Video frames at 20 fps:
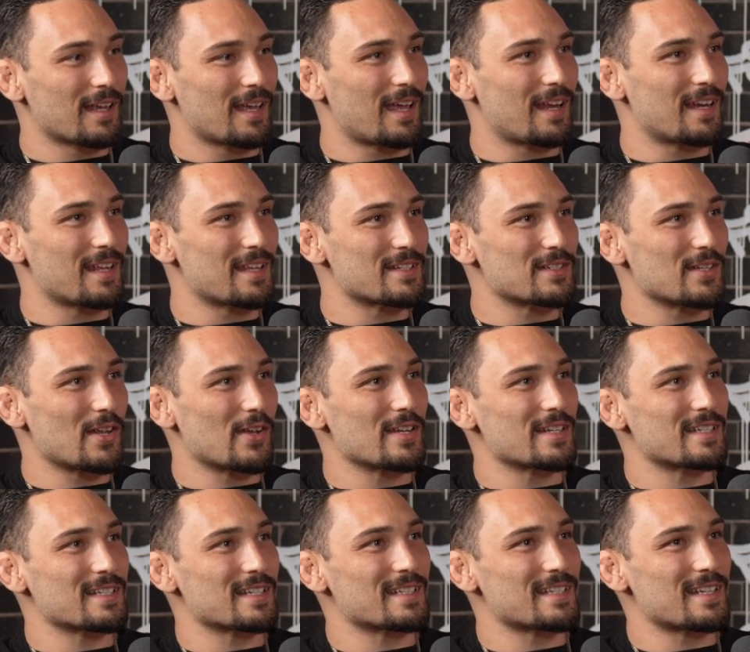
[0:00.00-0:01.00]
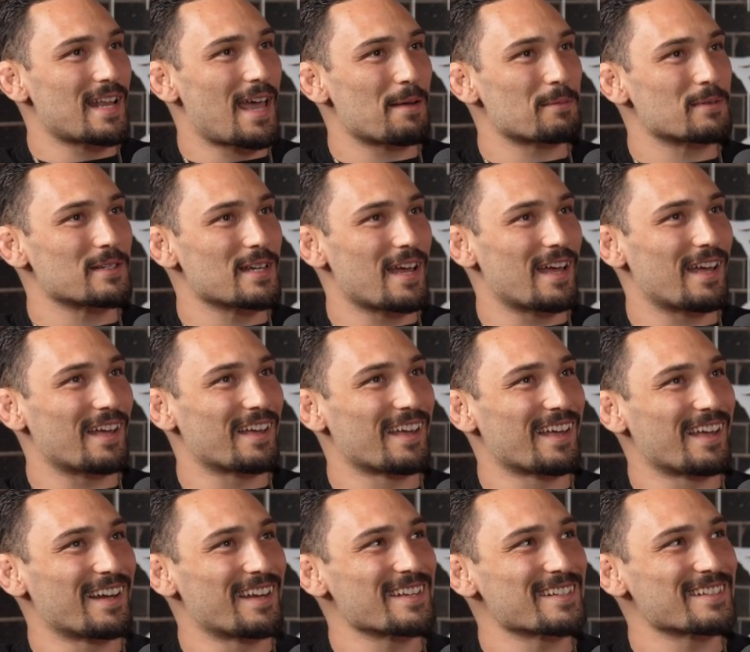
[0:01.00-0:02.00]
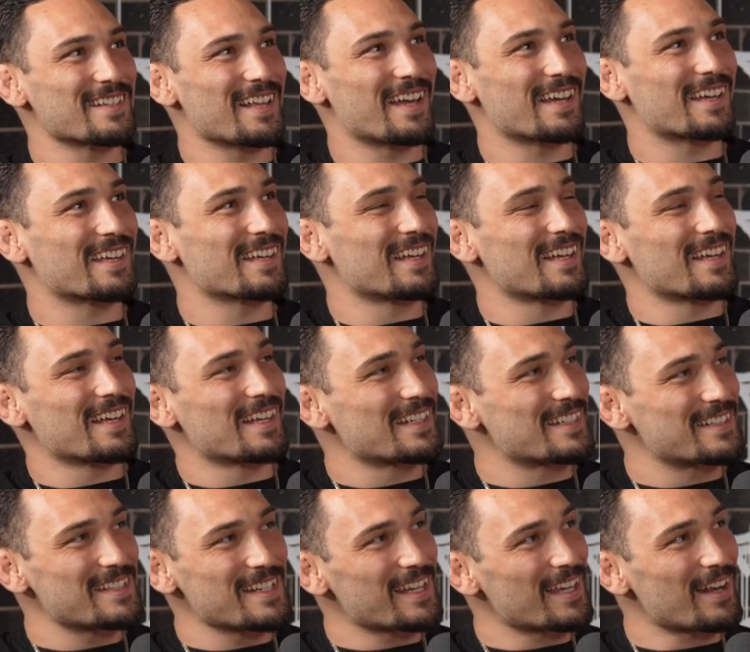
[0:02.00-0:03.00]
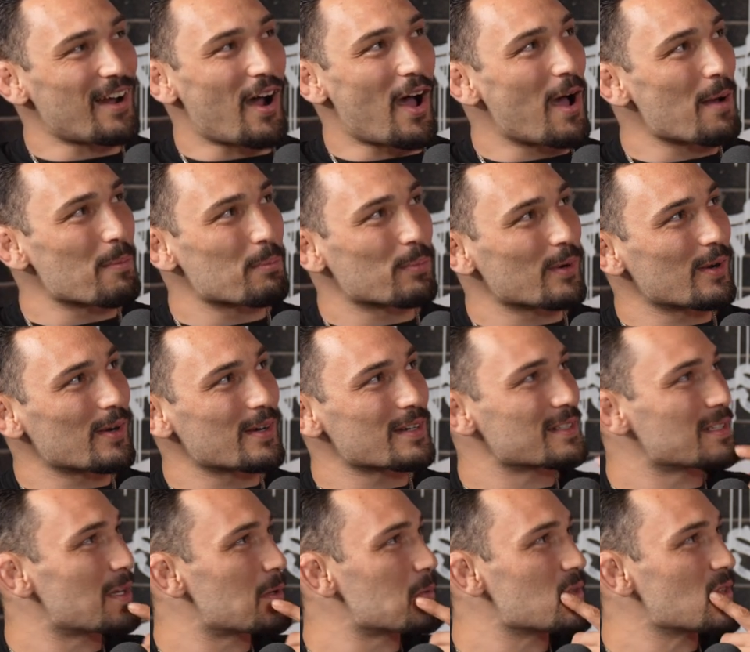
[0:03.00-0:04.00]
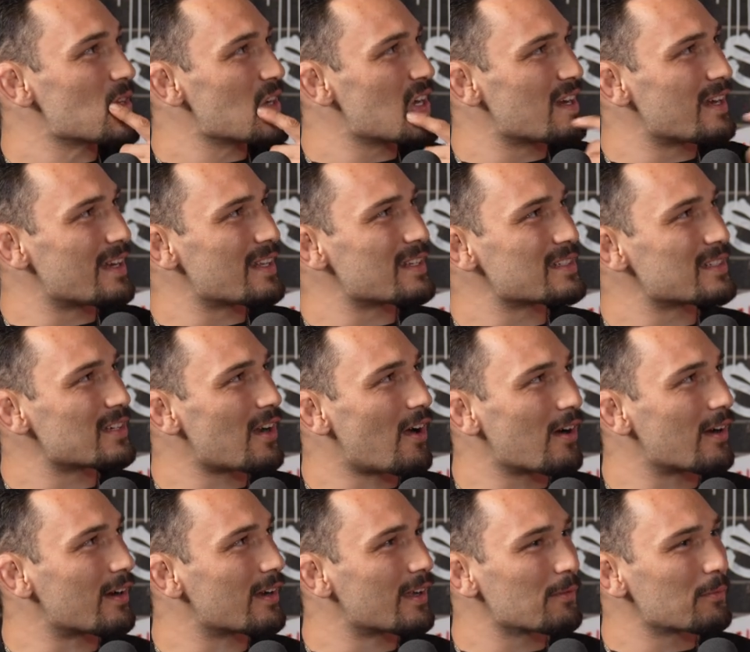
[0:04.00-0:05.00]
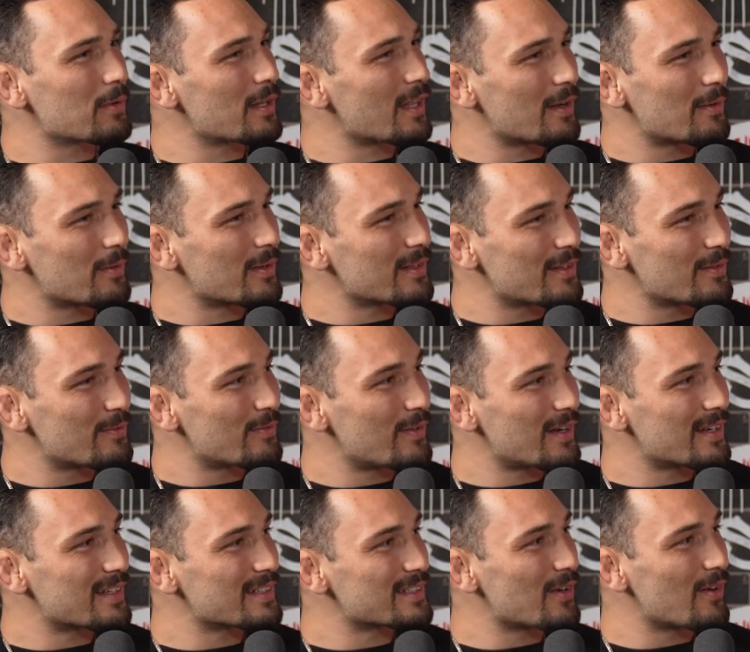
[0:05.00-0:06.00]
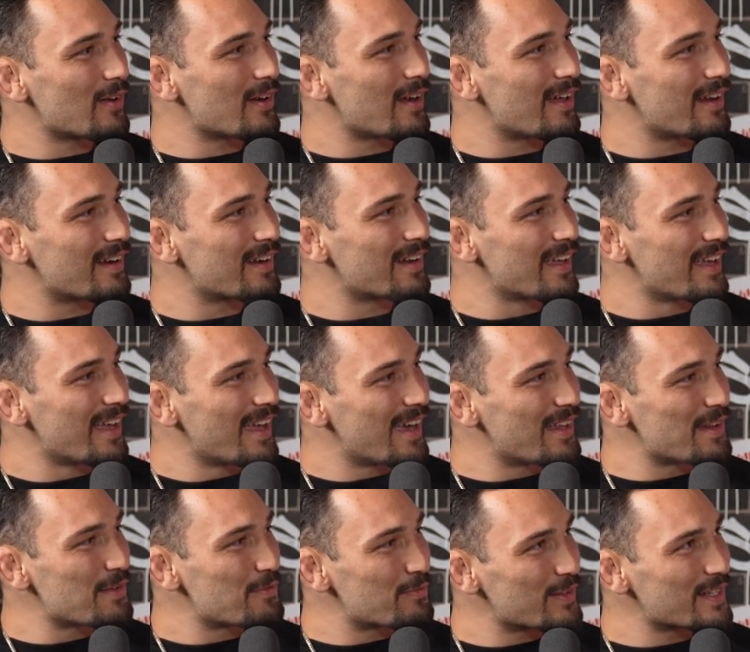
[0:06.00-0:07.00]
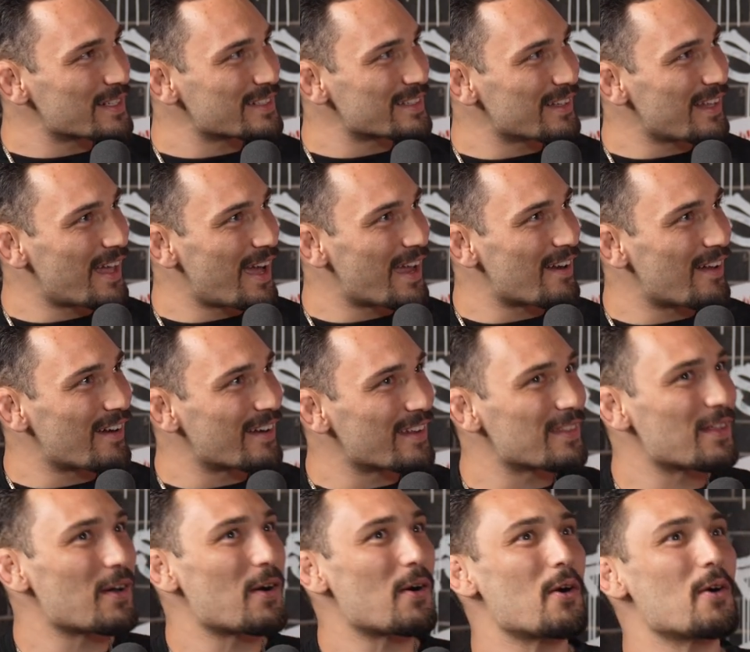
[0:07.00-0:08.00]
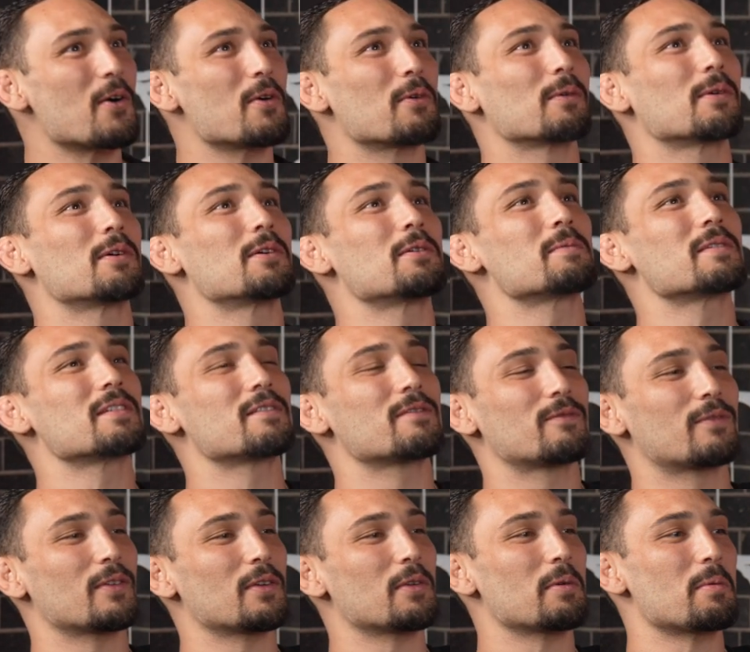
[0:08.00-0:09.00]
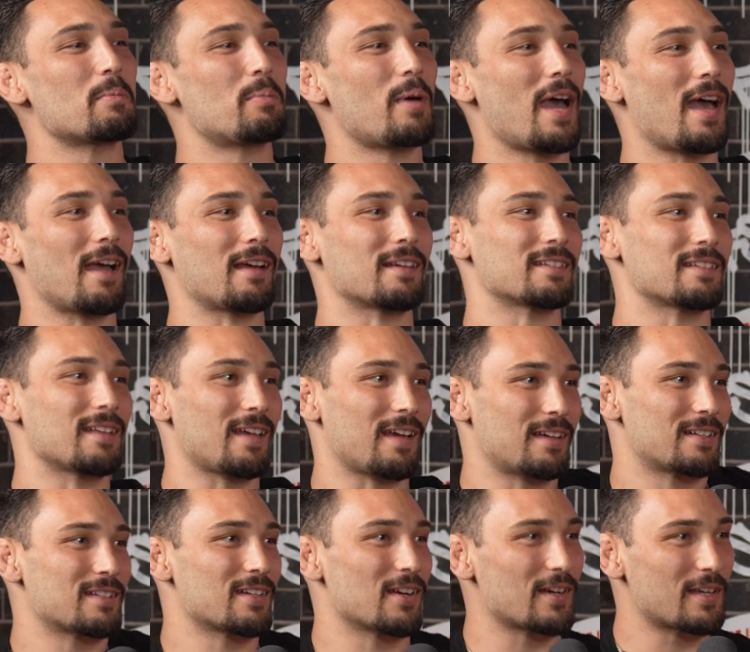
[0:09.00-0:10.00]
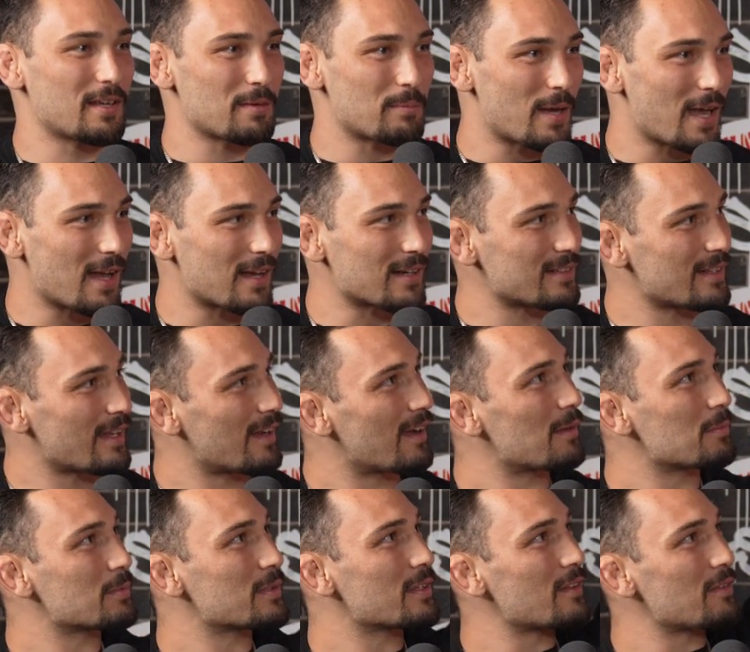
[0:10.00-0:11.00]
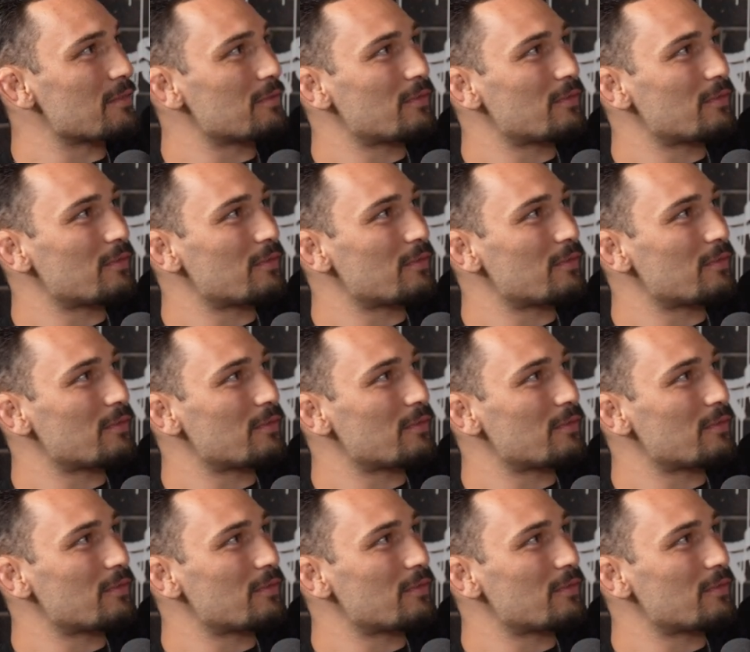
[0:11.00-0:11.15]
And he showed us a Snapchat. And he's like singing opera or some shit, and it's dark. And we're like, what the fuck is going on? And he flicks the light on, and the whole room is filled with packs, like turkey bags, like up to the